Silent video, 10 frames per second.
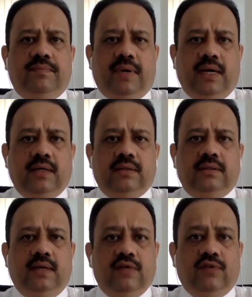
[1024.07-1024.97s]
part,
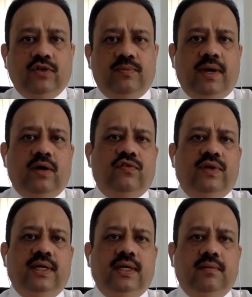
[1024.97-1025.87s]
FIU part of
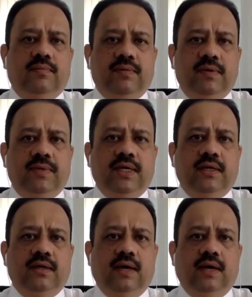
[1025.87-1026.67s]
any PPP,